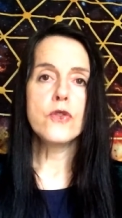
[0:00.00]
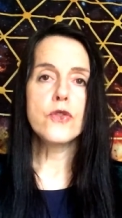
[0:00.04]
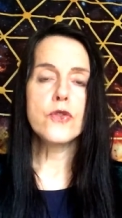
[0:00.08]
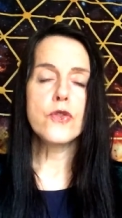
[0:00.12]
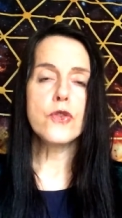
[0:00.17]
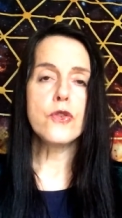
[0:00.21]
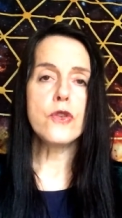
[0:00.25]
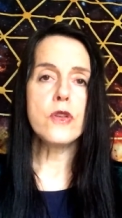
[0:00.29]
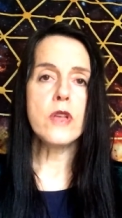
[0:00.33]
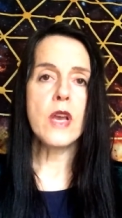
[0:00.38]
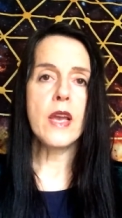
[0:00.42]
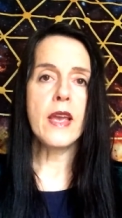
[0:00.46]

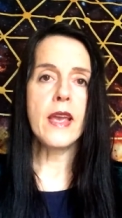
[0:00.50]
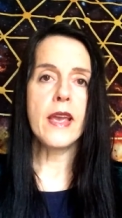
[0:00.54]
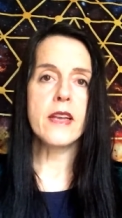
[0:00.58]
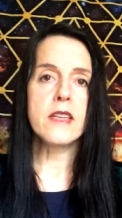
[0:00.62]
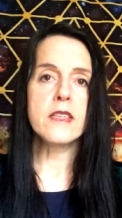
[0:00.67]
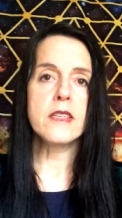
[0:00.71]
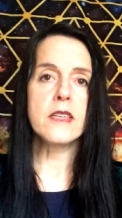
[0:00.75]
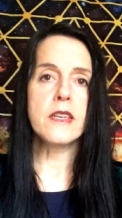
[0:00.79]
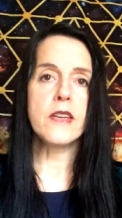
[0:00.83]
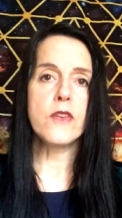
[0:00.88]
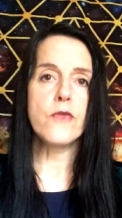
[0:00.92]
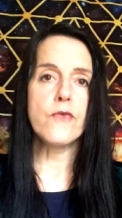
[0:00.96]
Do they
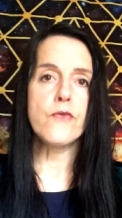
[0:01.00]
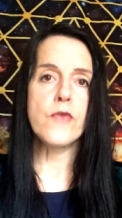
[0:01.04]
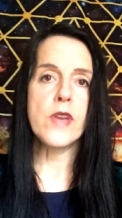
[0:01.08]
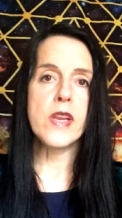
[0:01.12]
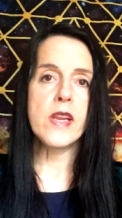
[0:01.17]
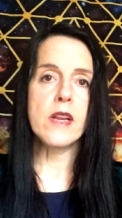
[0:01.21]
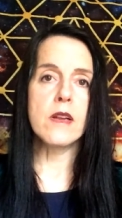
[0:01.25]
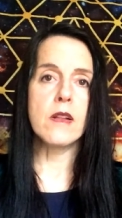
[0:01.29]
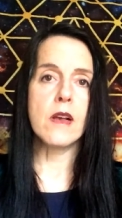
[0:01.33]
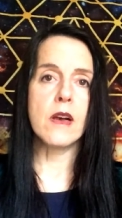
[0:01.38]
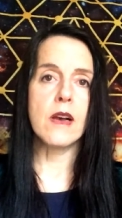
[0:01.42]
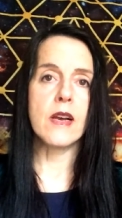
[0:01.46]
actually
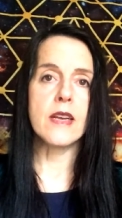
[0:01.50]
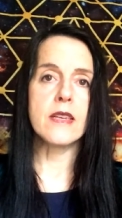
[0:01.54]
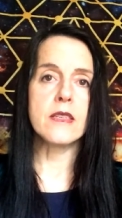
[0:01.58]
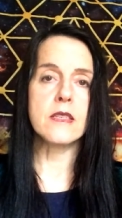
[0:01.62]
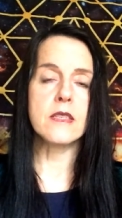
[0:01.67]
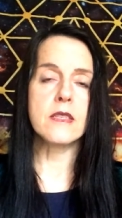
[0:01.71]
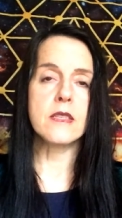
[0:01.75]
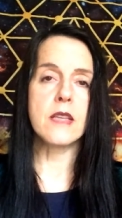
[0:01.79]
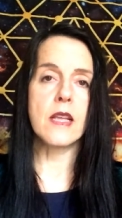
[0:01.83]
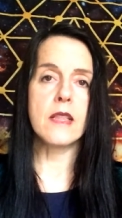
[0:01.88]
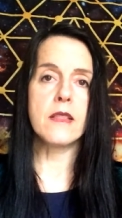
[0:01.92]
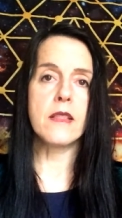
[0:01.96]

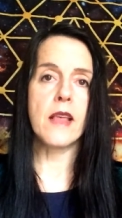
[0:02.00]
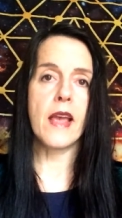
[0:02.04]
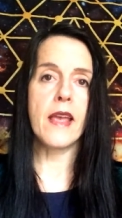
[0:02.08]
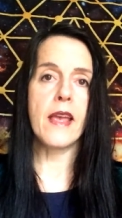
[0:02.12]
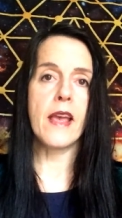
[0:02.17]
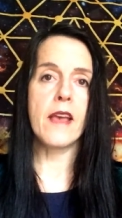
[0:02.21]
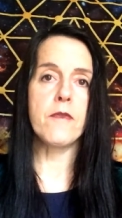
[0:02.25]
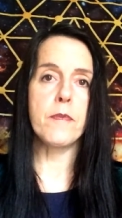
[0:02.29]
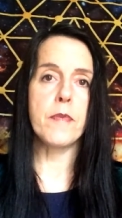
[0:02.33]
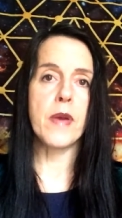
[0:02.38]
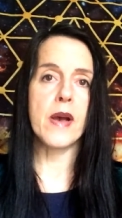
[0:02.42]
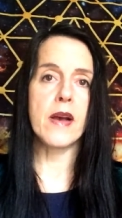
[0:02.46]
realise that they
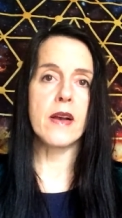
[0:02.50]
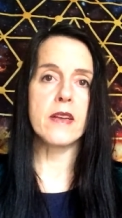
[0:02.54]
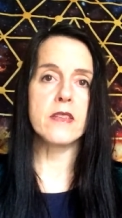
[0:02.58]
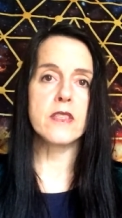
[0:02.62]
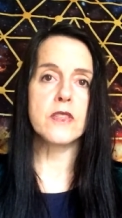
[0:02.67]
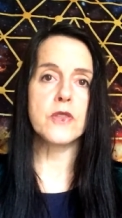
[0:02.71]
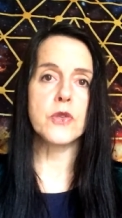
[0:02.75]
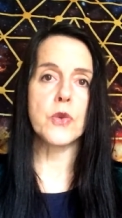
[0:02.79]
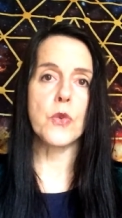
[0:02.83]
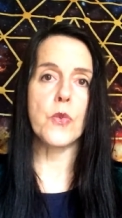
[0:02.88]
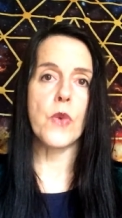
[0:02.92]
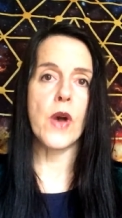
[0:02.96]
have
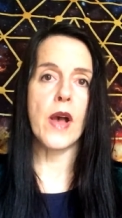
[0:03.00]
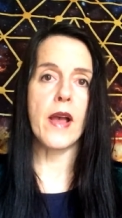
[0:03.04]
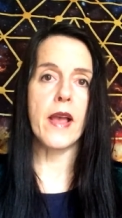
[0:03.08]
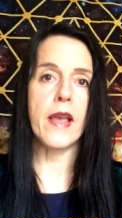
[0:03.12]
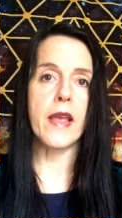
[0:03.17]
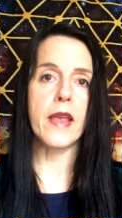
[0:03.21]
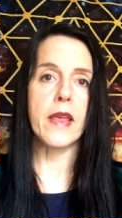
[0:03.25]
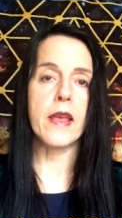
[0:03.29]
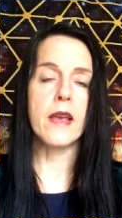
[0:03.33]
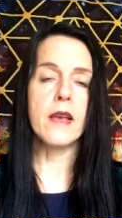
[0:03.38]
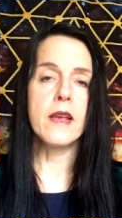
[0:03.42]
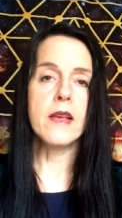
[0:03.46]
passed
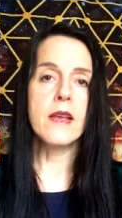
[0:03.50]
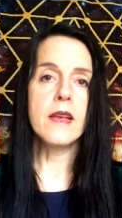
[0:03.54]
away?